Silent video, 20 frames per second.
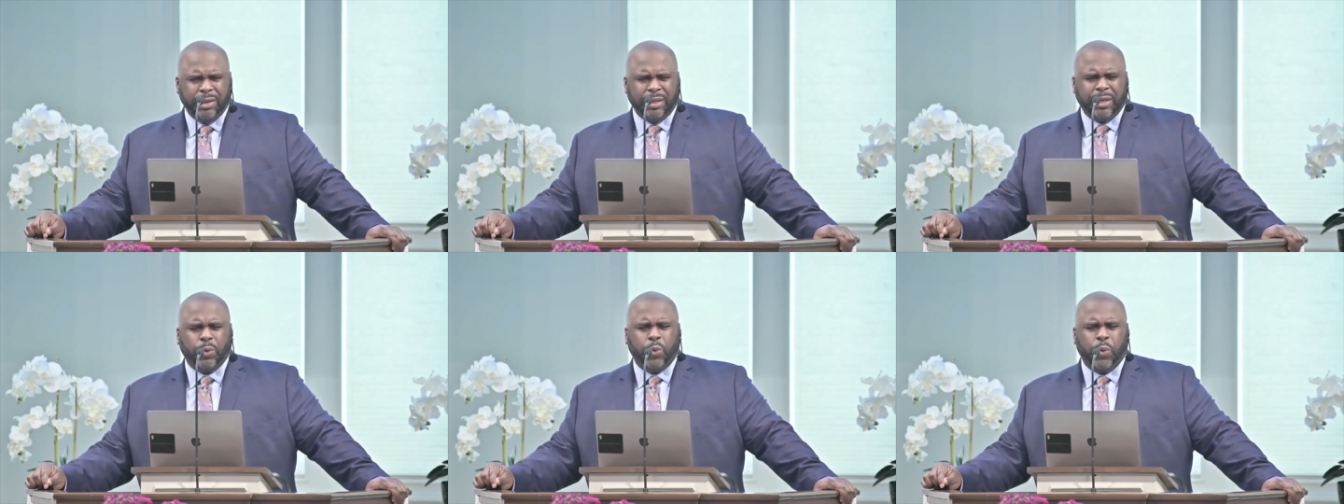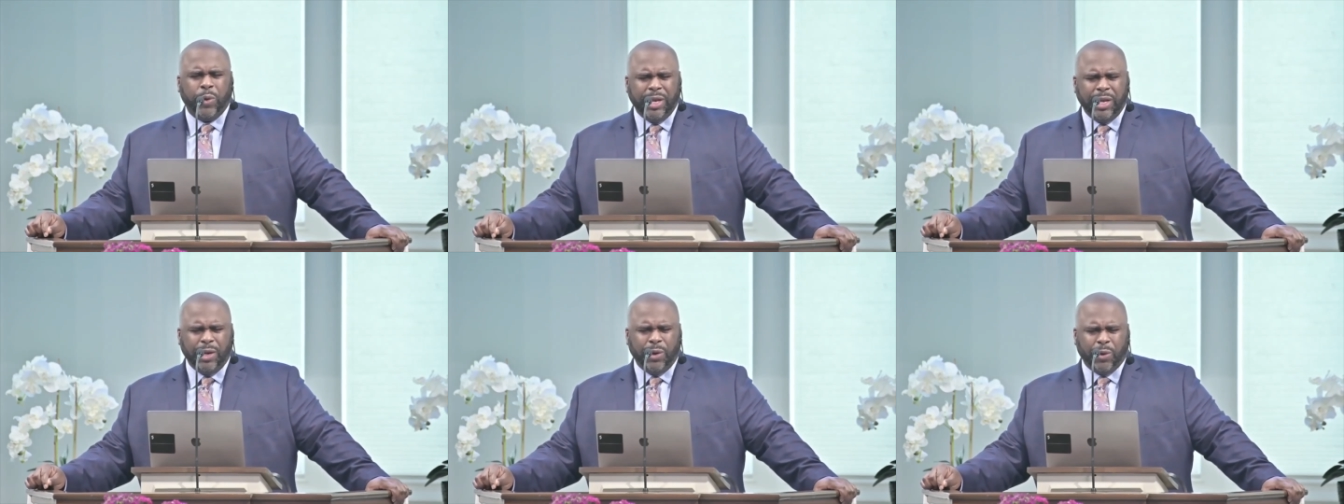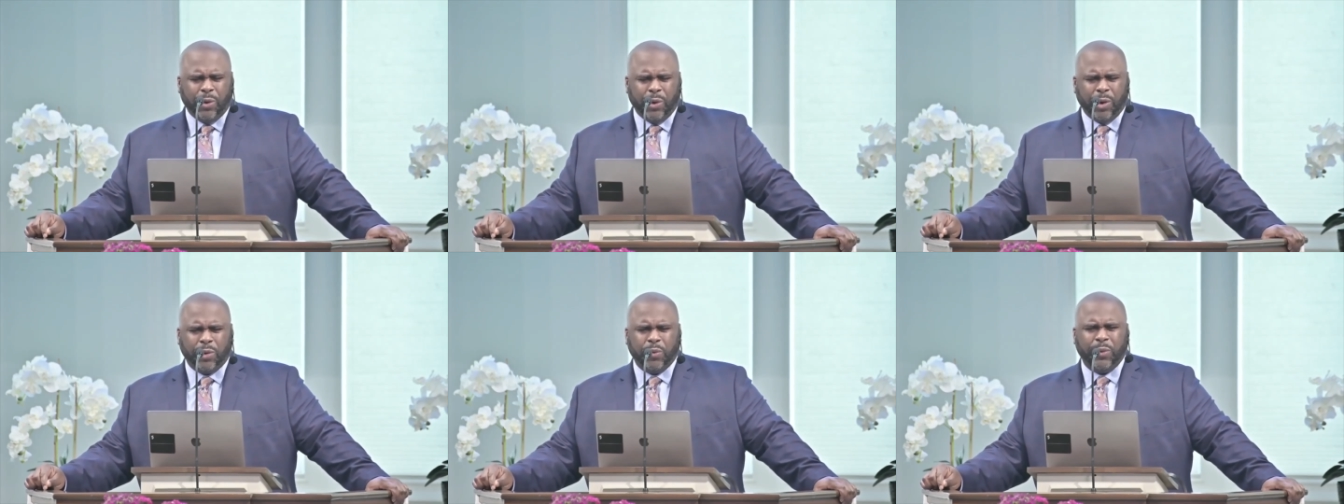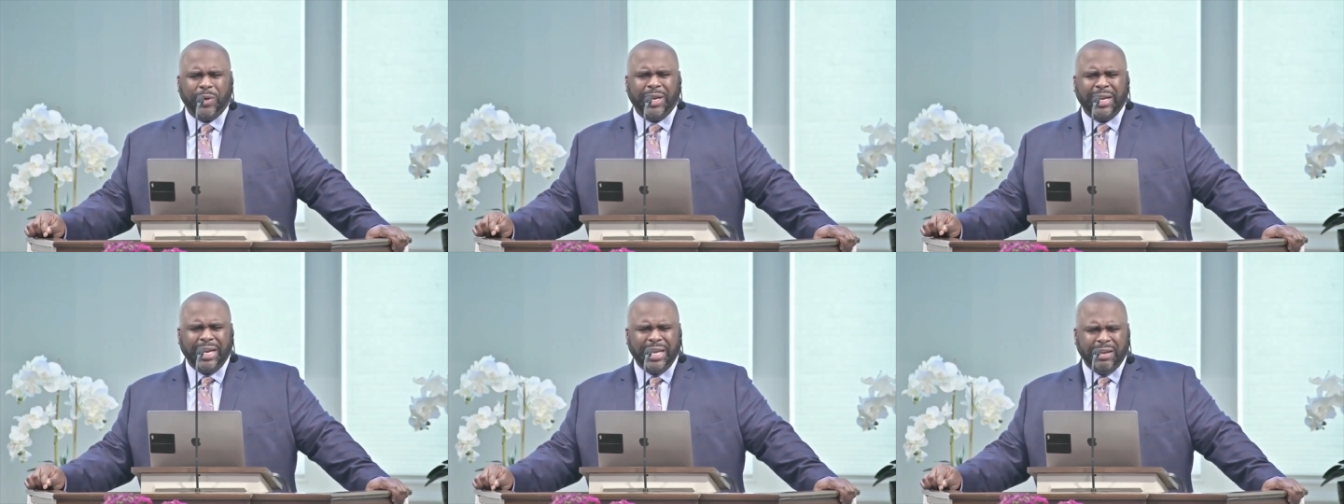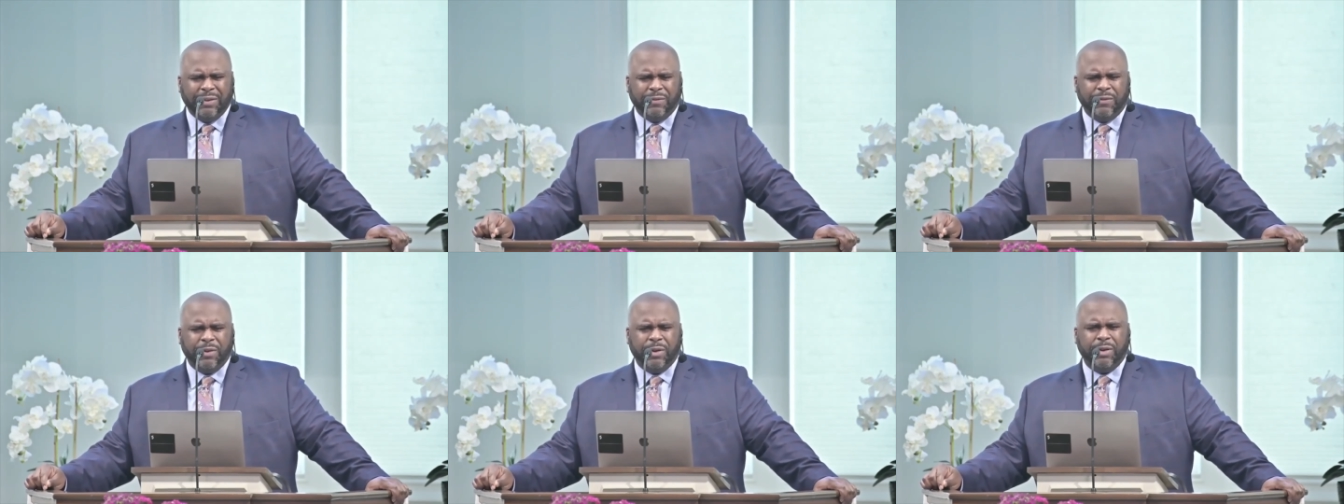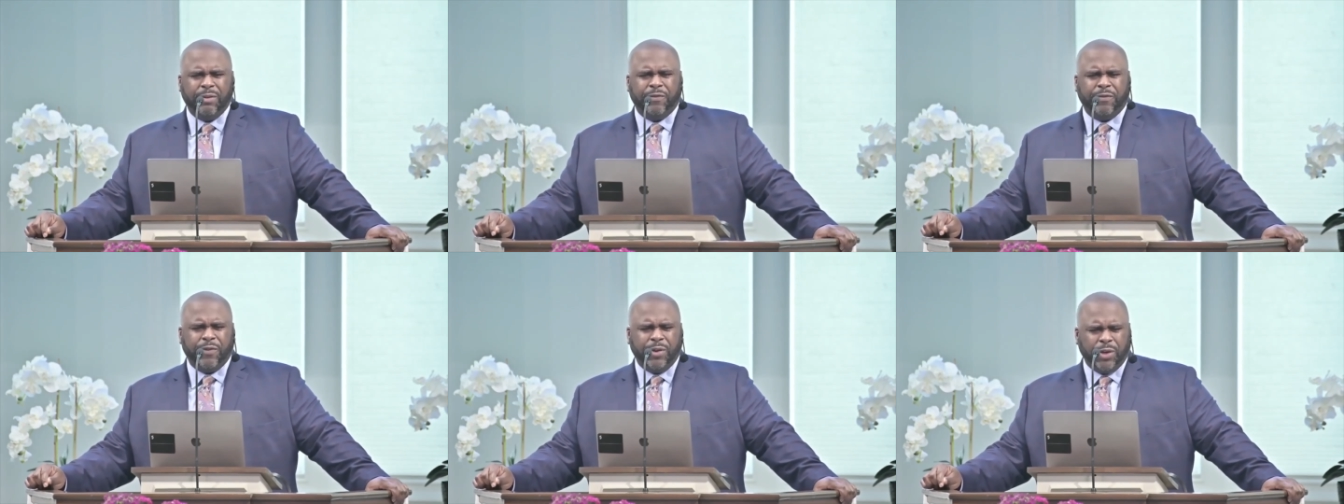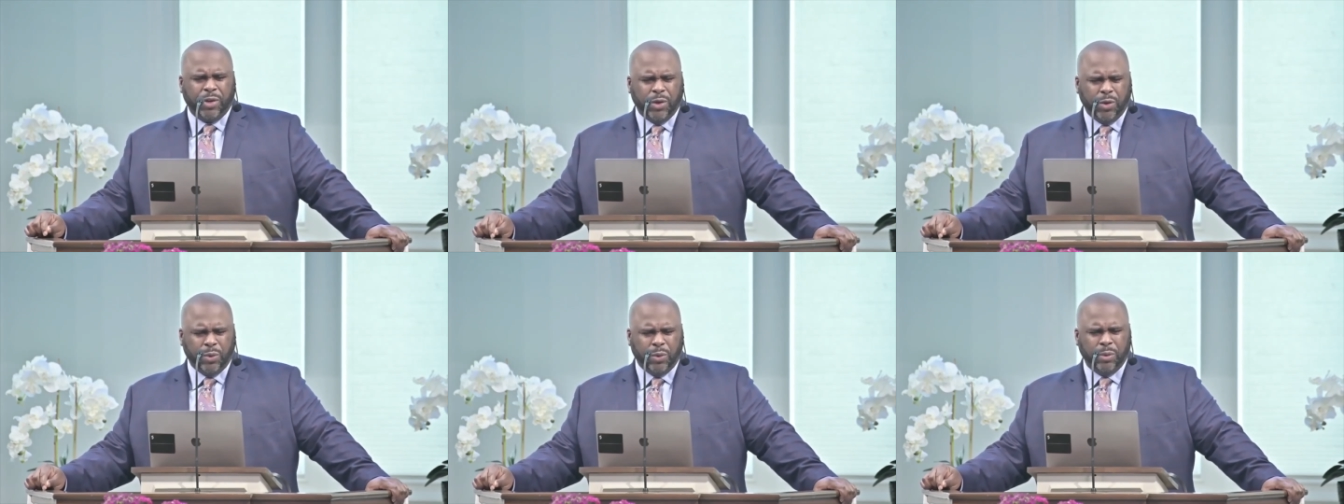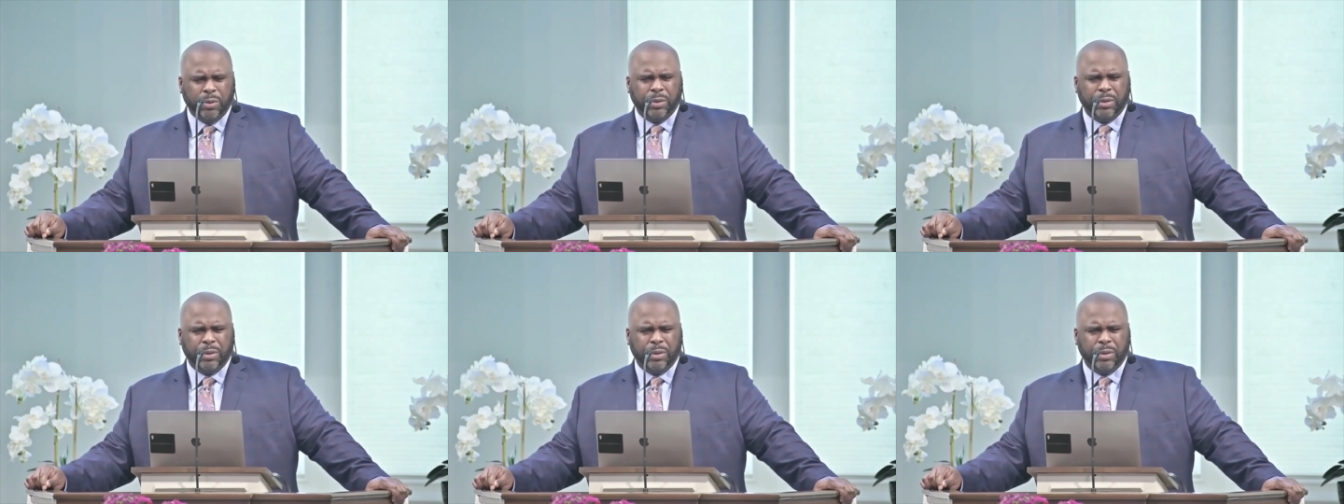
That we, Lord, would live for you.